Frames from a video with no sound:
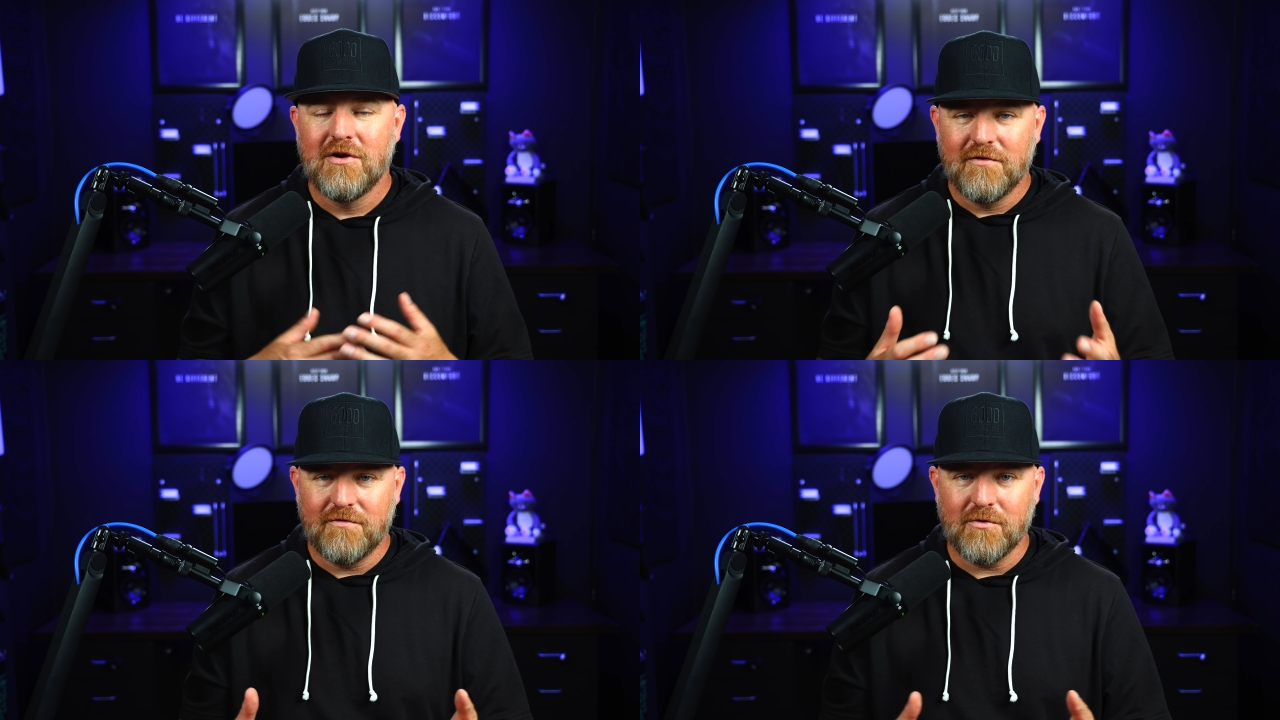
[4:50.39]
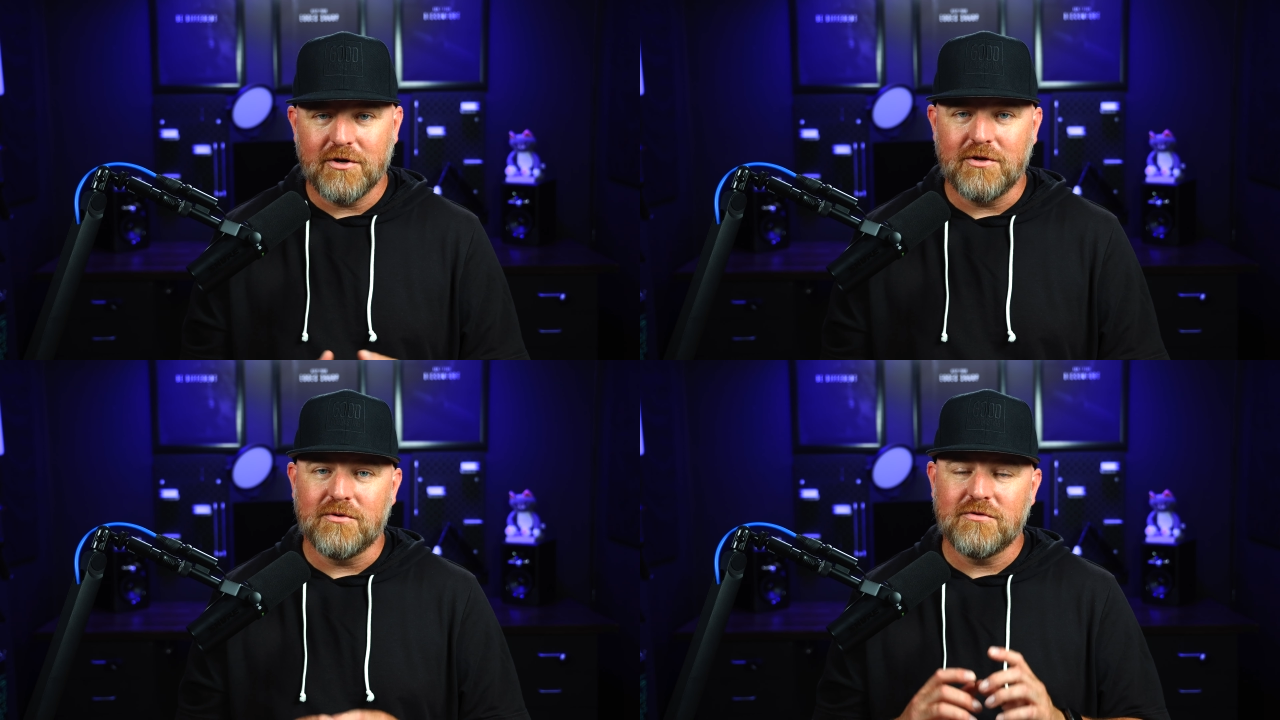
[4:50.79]
for
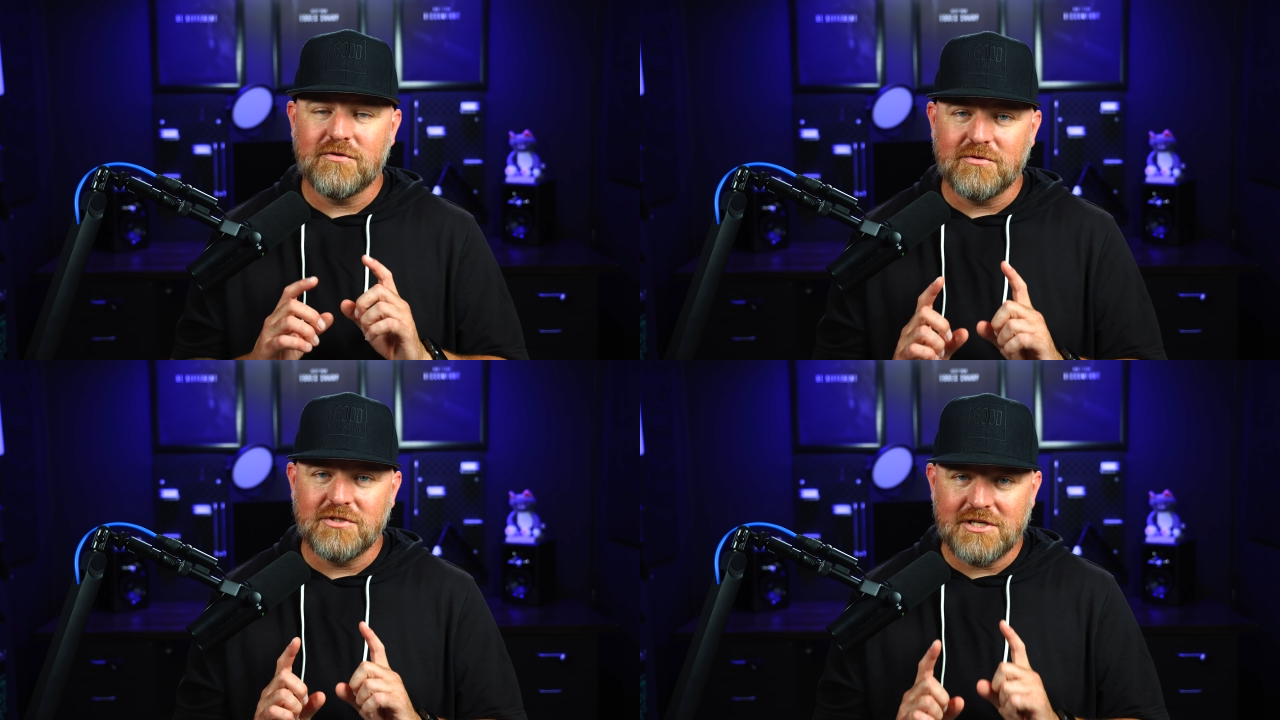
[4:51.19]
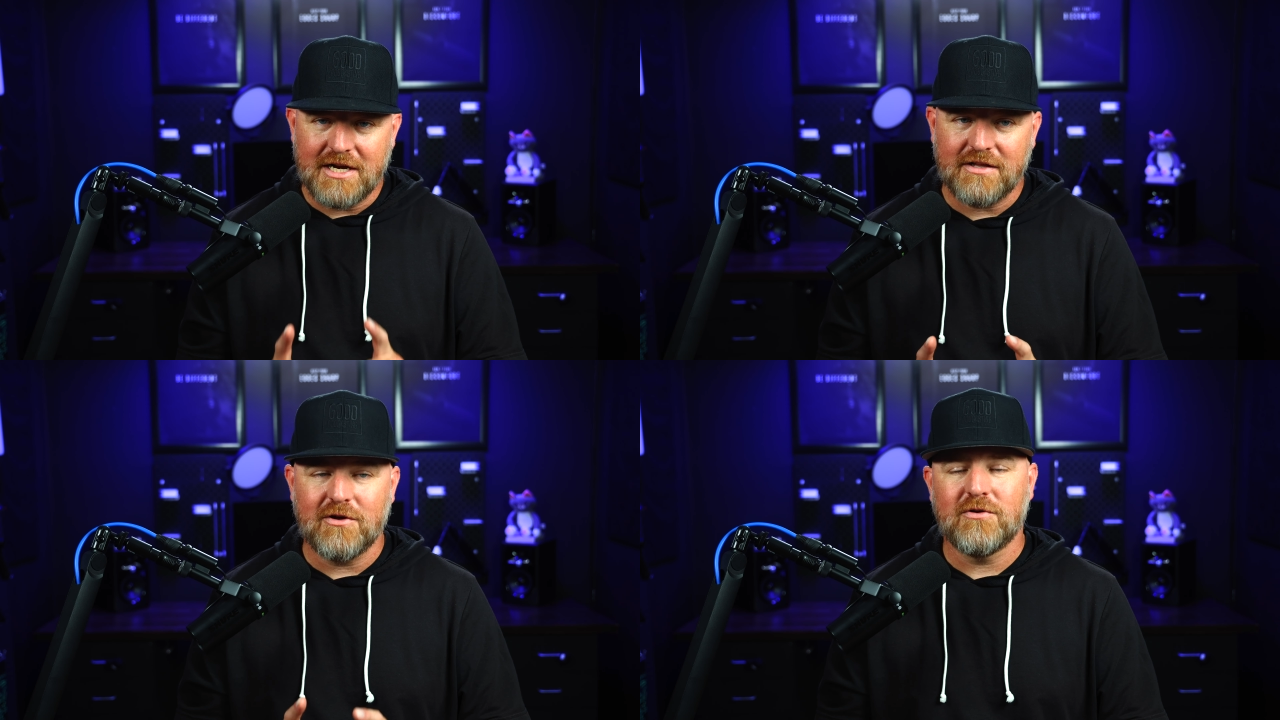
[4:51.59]
you. So
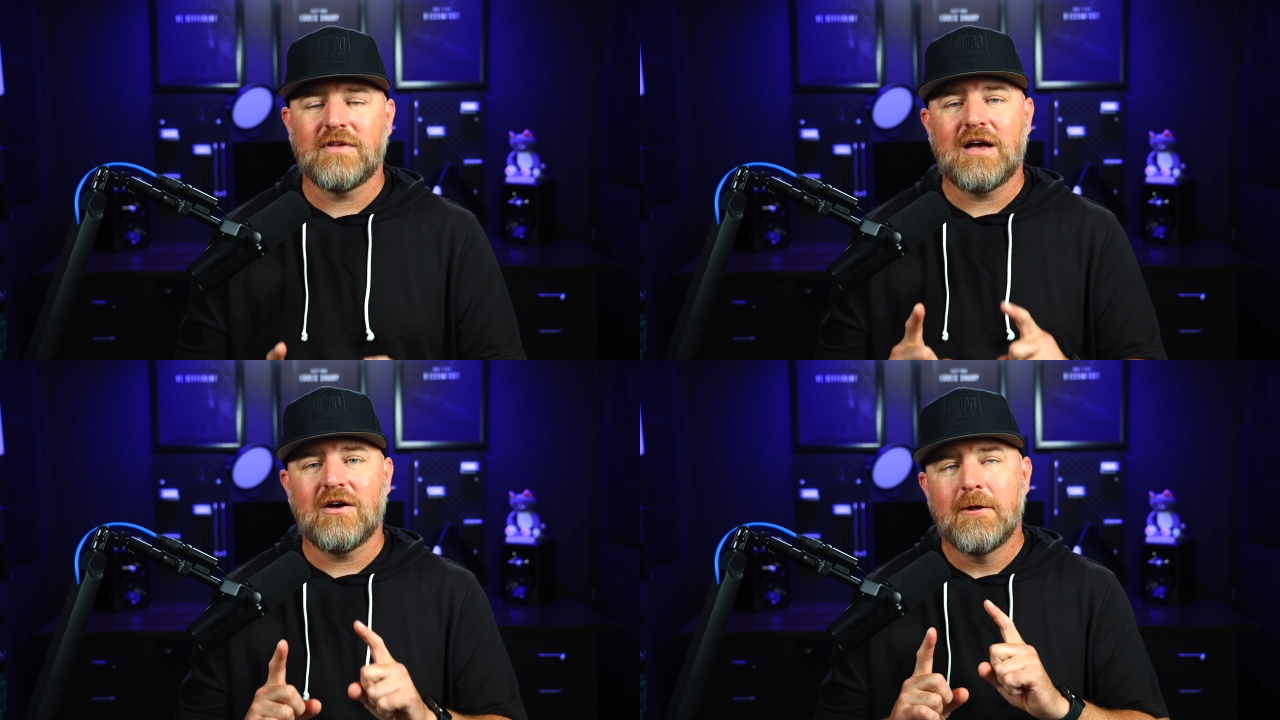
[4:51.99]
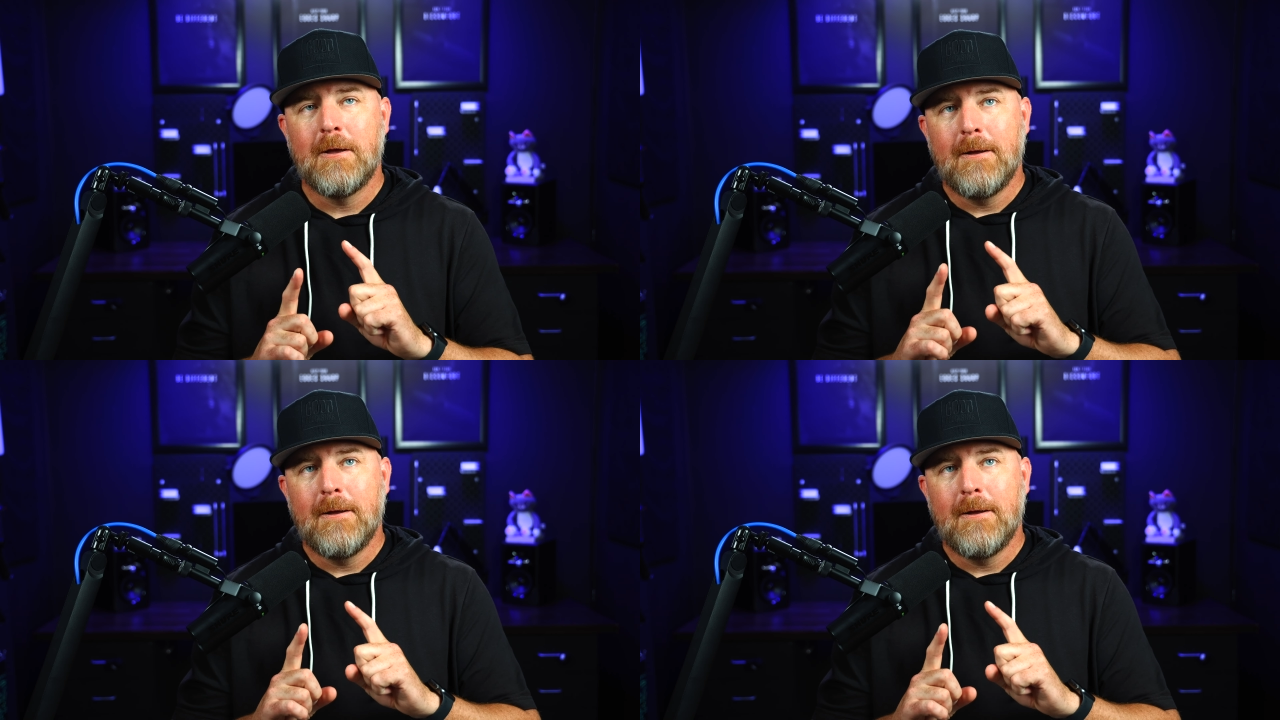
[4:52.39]
check those out.